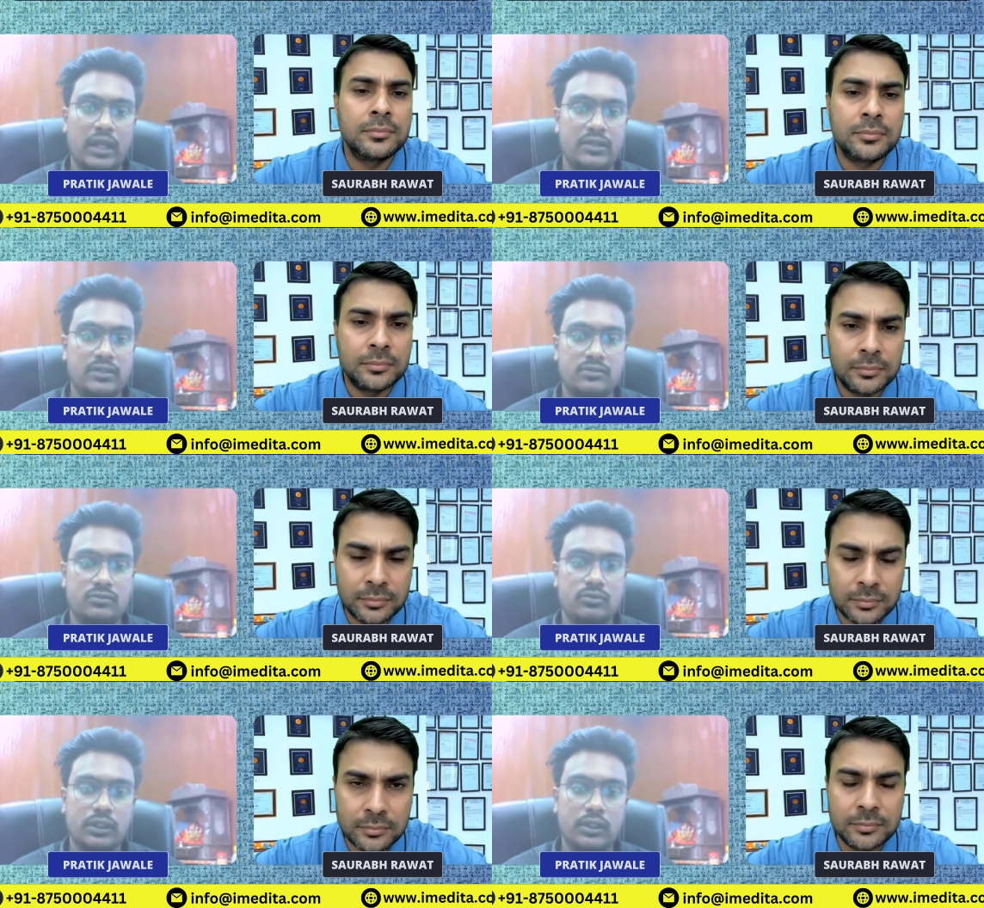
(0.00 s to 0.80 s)
Speaker 1: I just
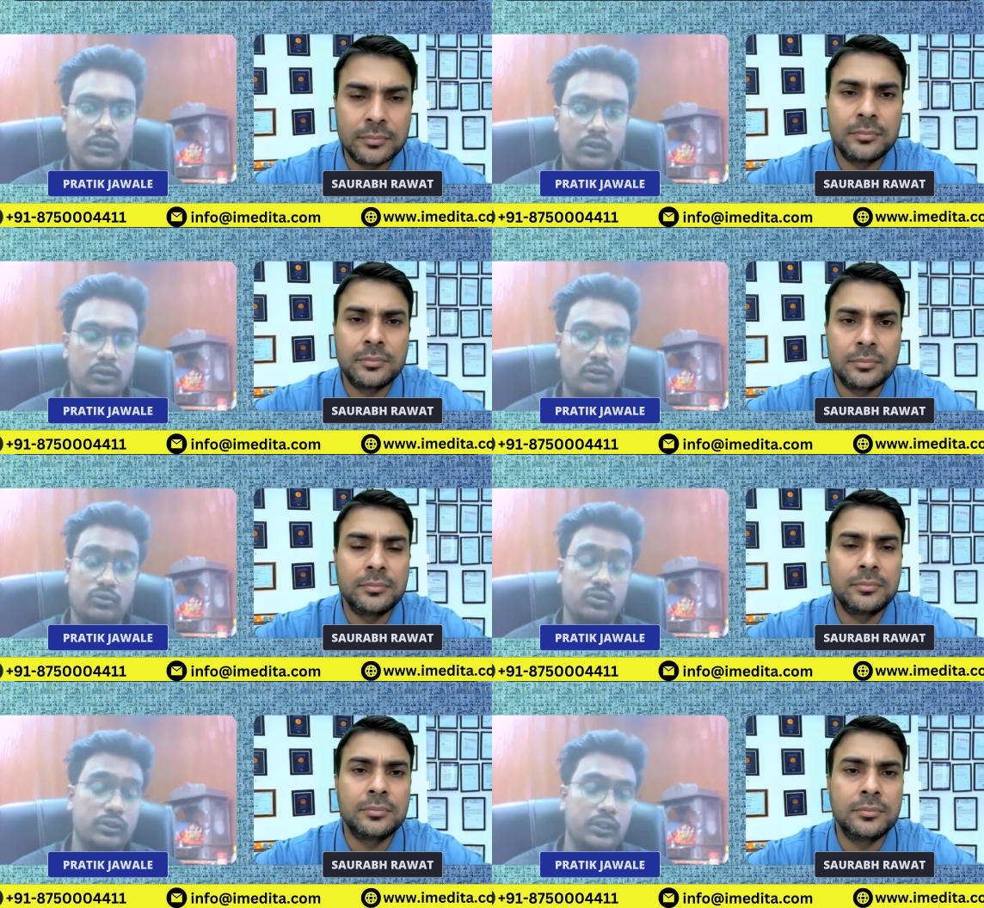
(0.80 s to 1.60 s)
took a, uh,
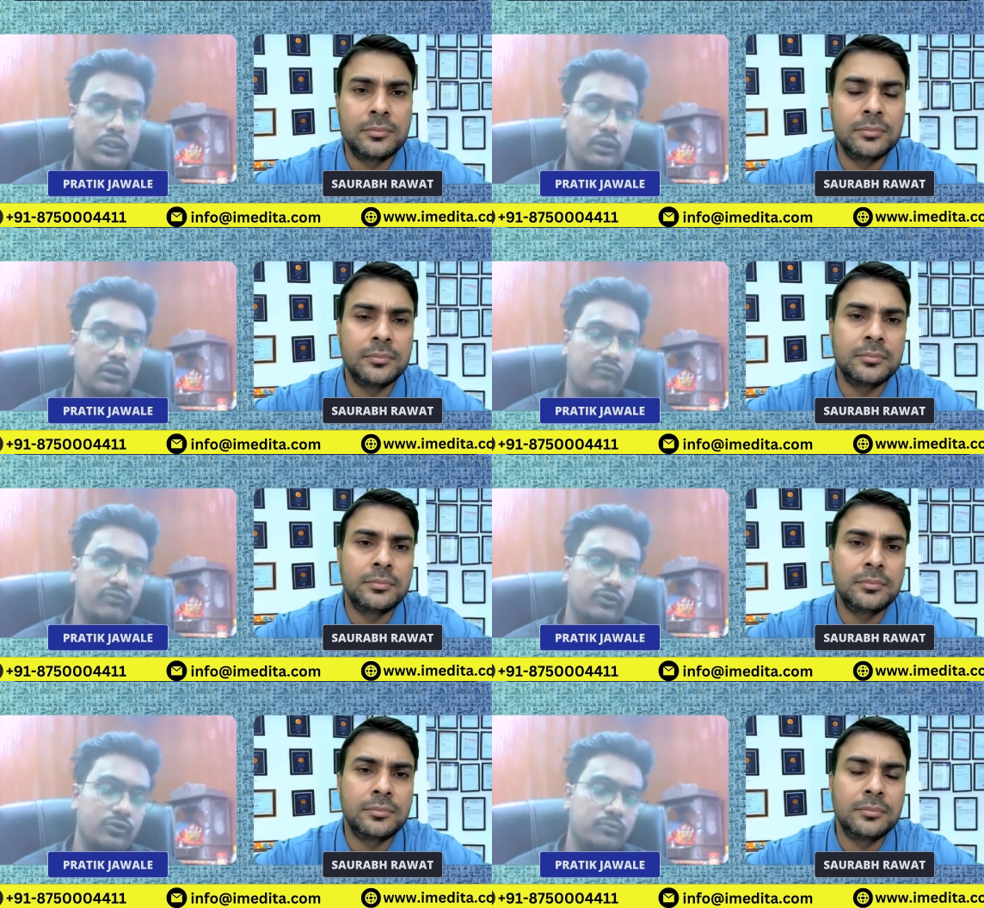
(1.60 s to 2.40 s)
took the
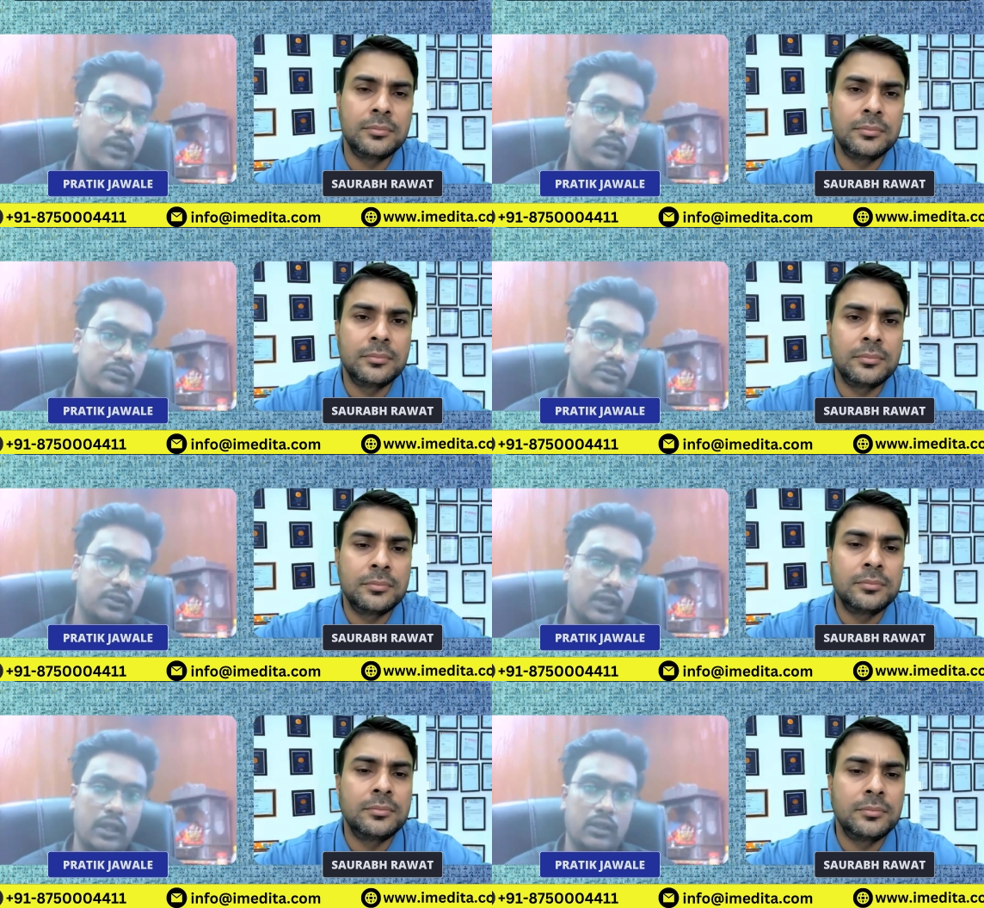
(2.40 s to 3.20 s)
afternoon batch,
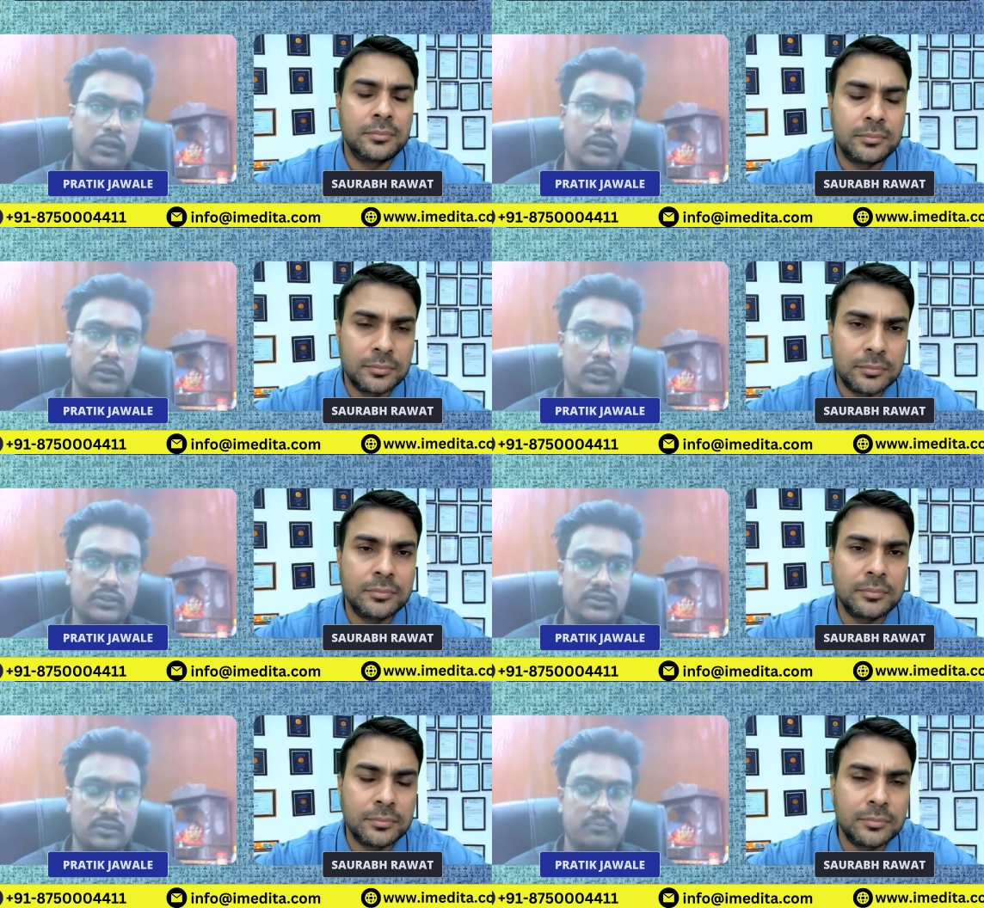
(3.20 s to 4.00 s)
and uh, I
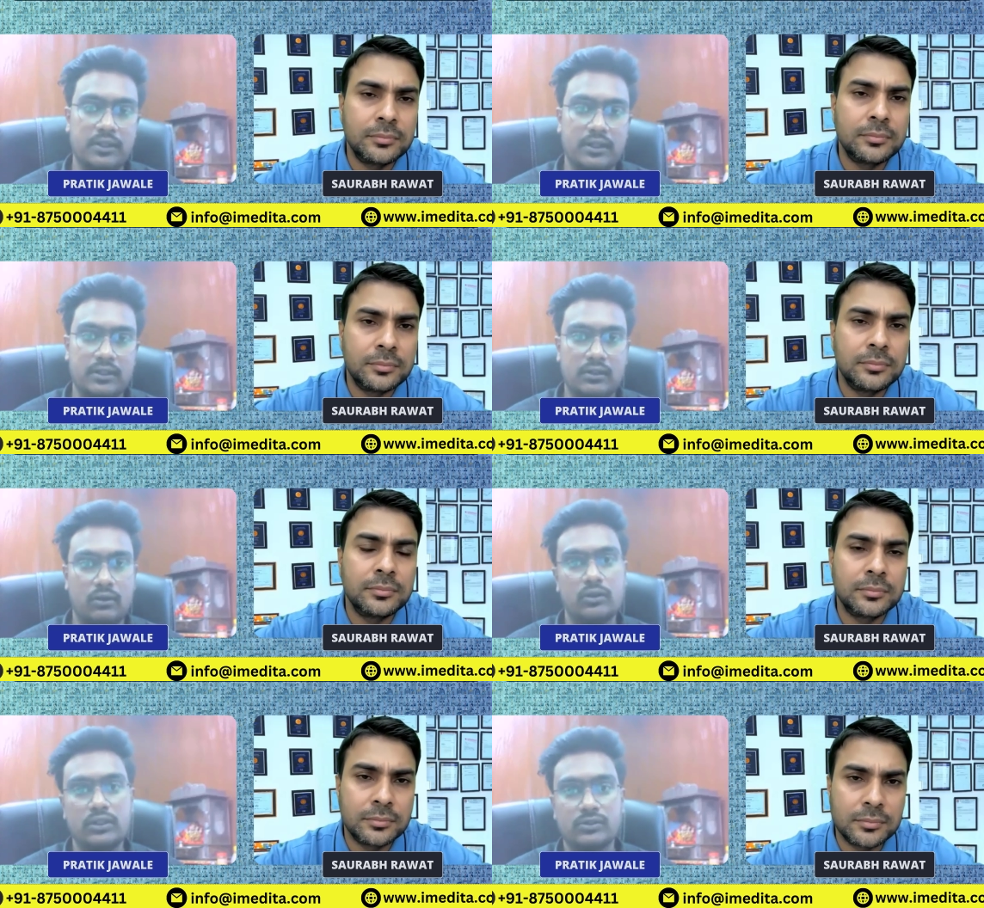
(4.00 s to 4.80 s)
just completed
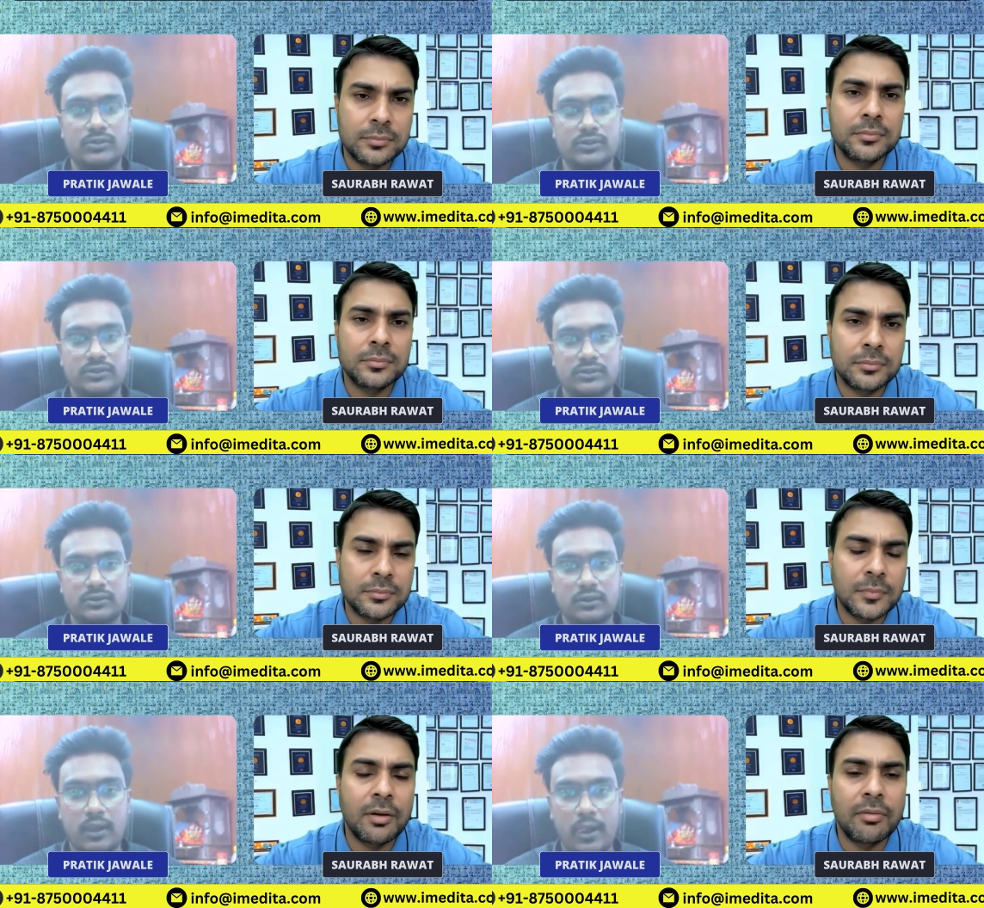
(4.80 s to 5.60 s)
the, all the courses.
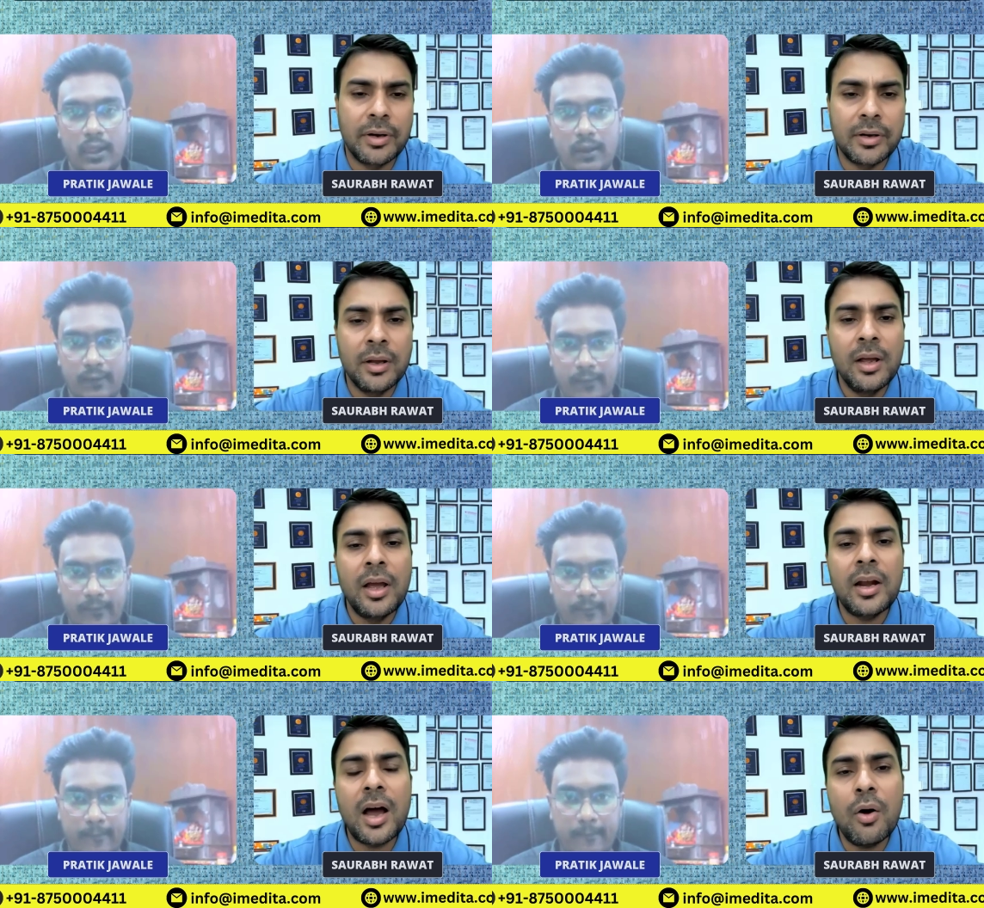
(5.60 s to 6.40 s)
Speaker 2: Great.
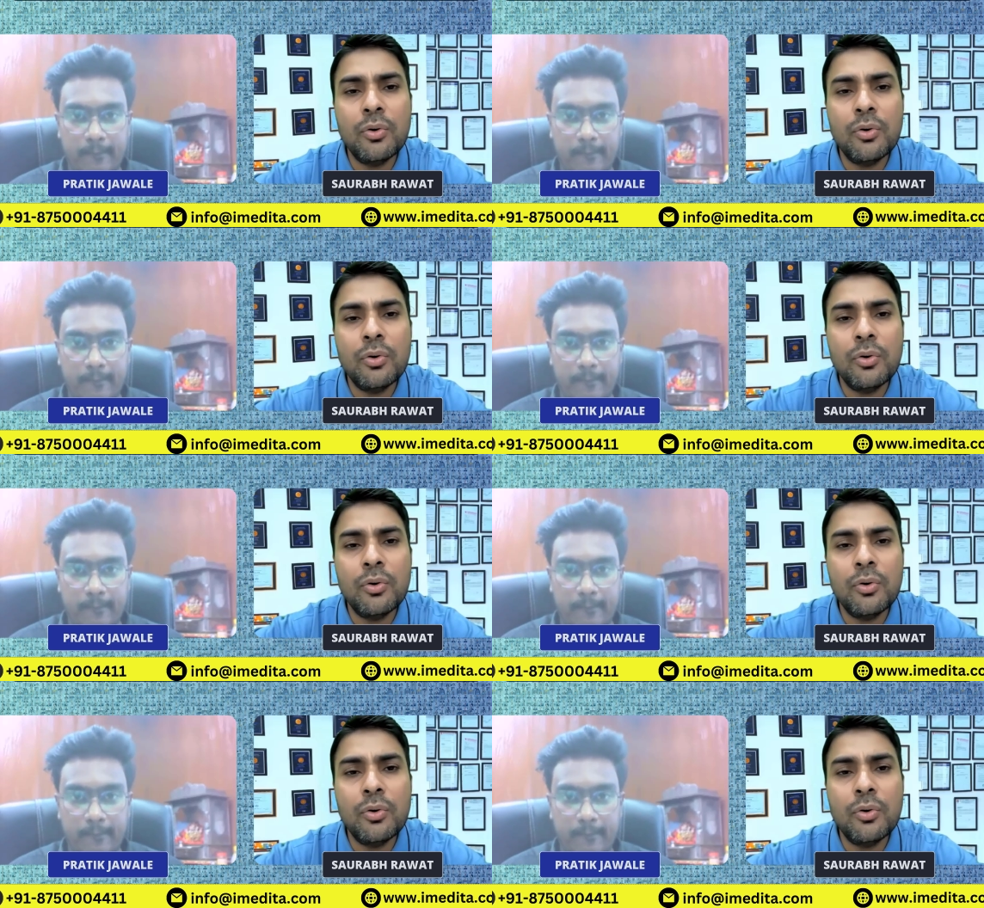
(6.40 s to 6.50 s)
And how